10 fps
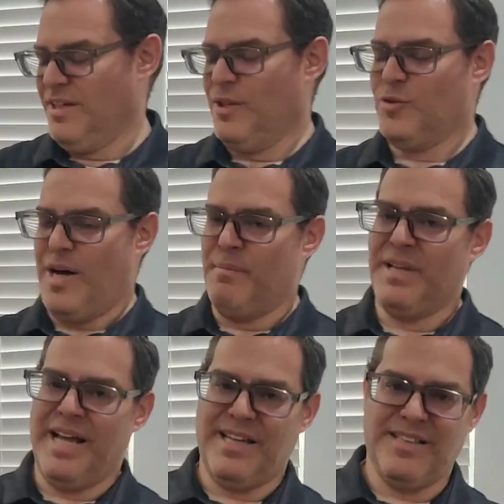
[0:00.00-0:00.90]
So I'm
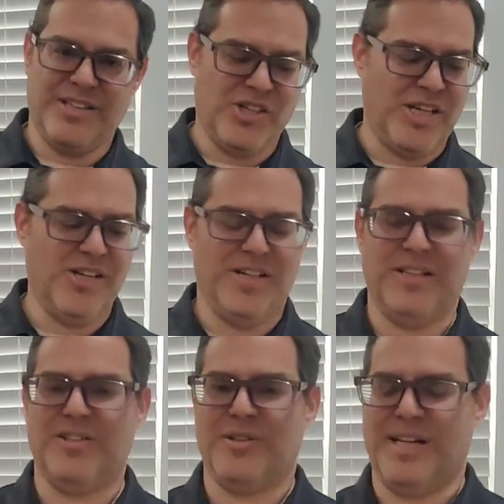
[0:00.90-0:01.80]
lacking this education.
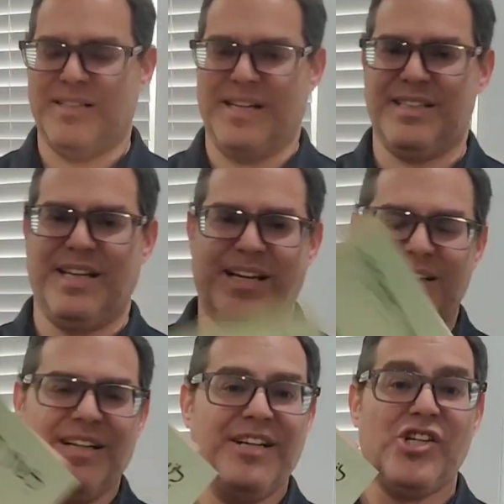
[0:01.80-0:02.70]
So I decided to get
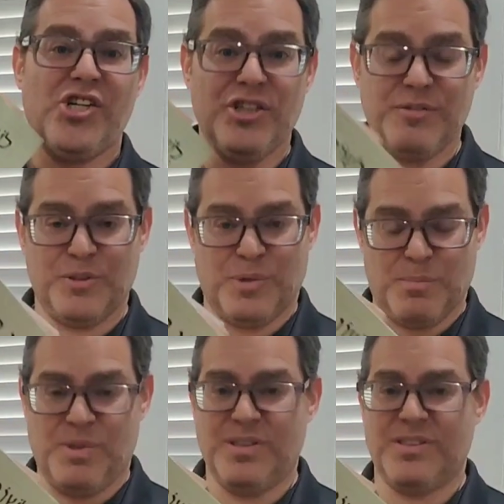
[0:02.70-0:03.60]
children's
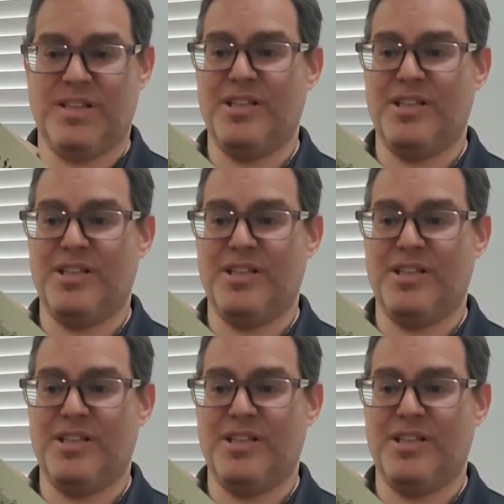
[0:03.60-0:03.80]
workbooks.